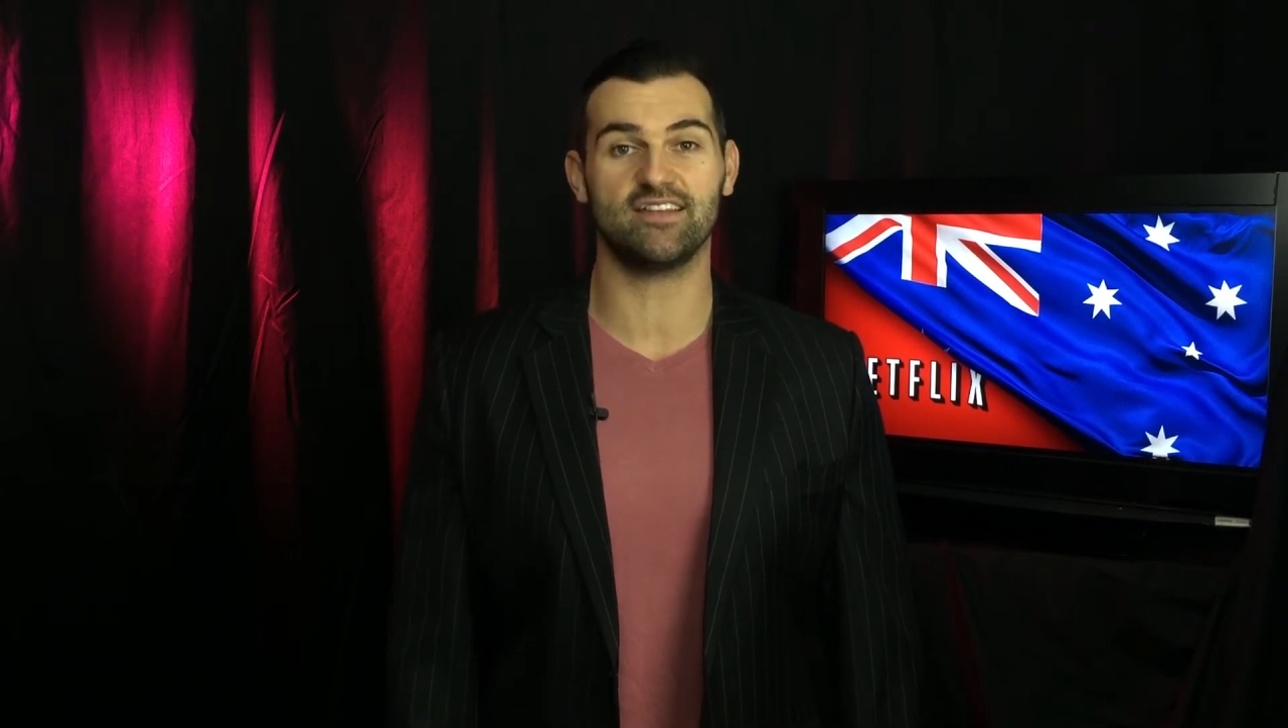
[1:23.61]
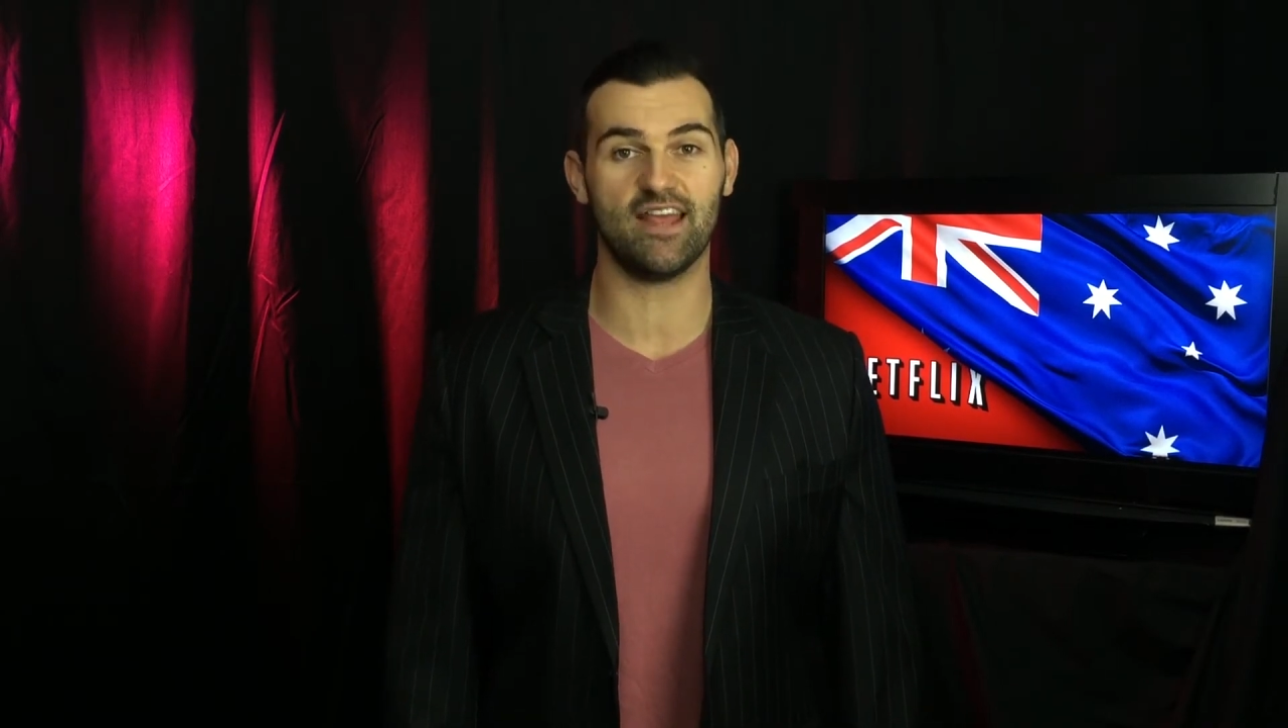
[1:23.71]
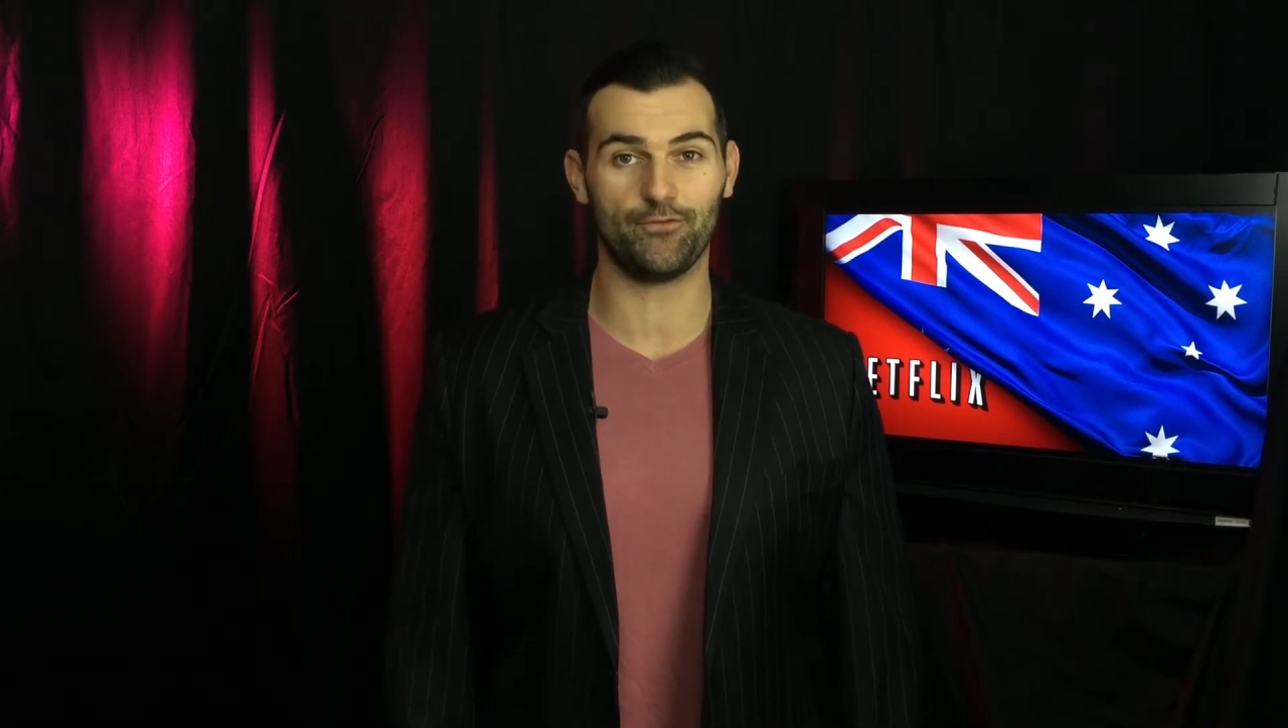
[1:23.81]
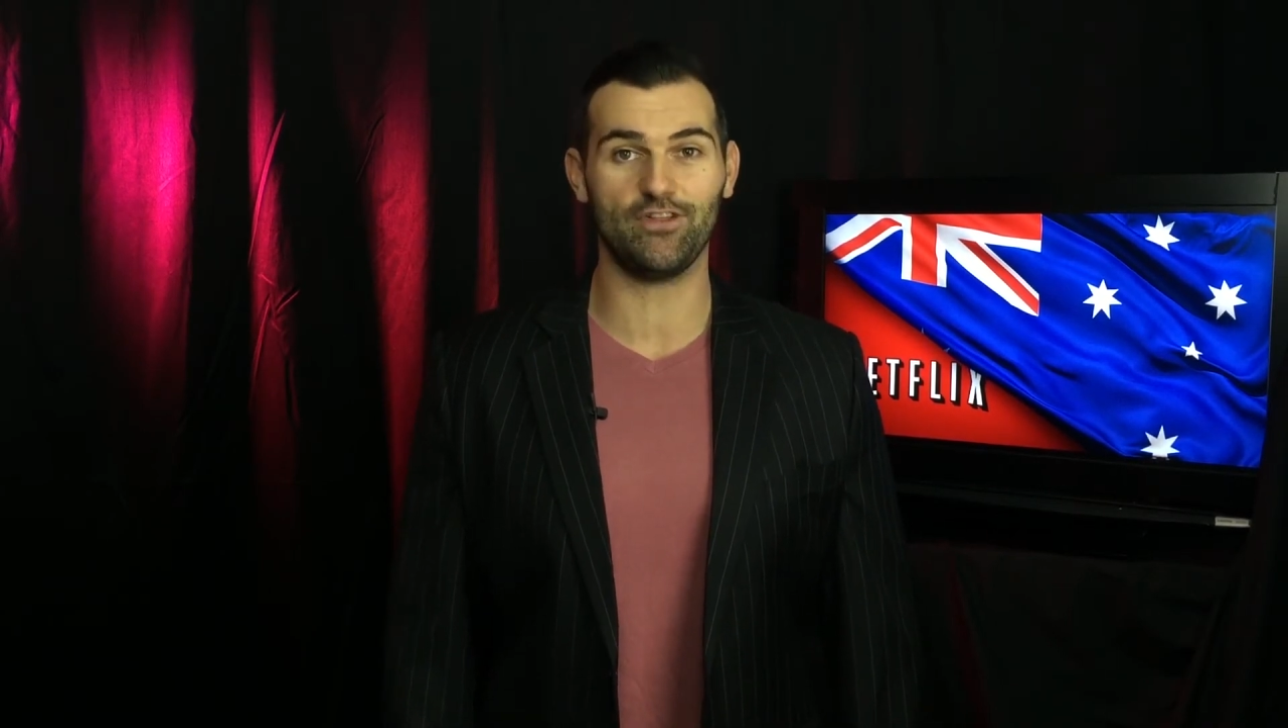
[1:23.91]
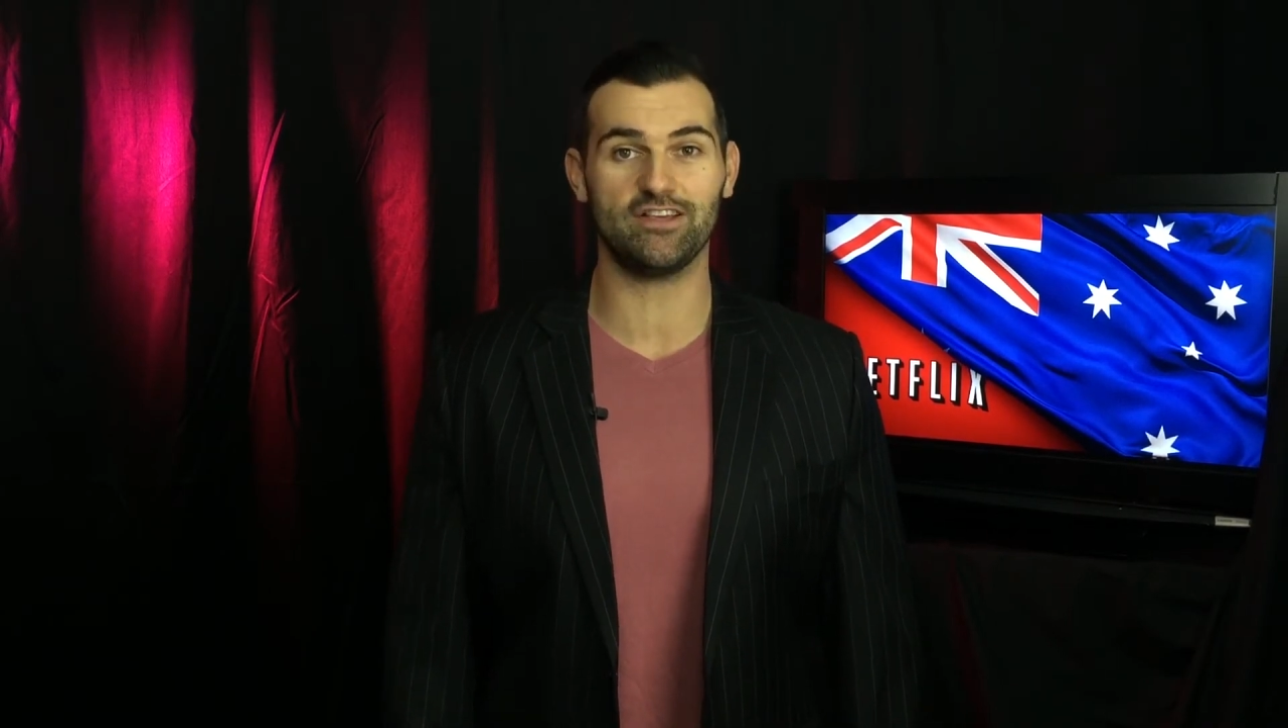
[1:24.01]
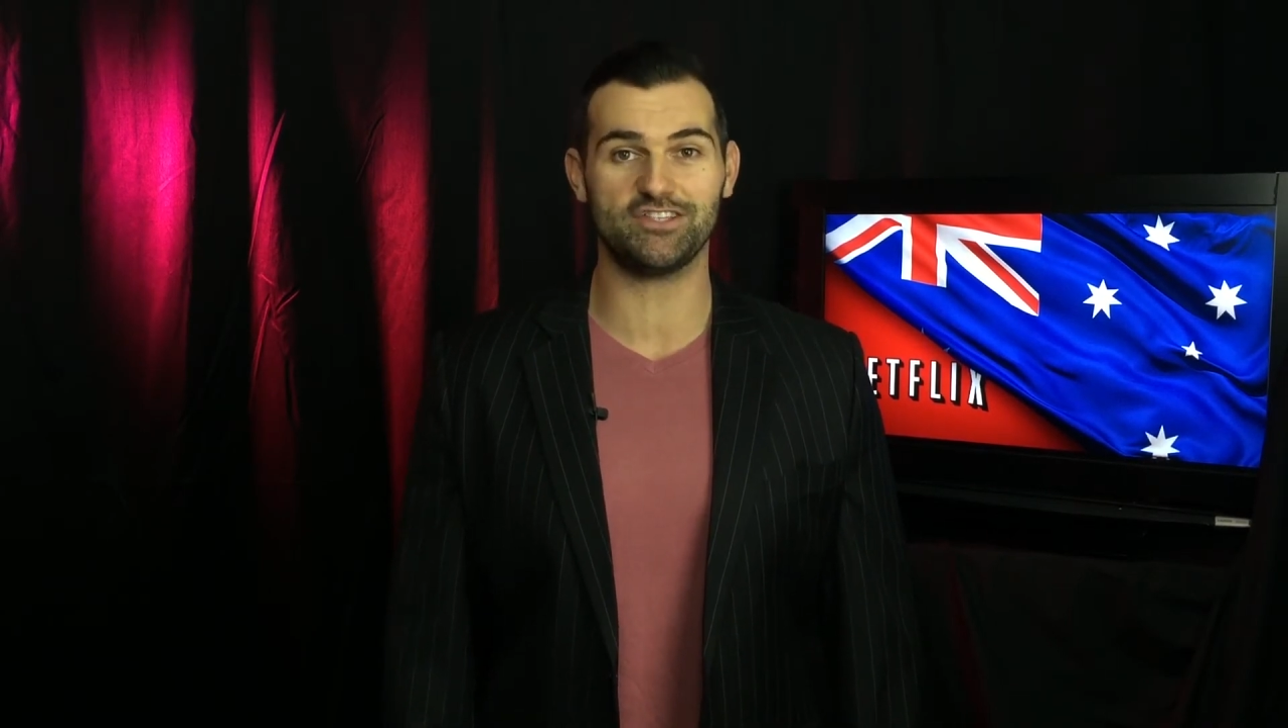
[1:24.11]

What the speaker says: Netflix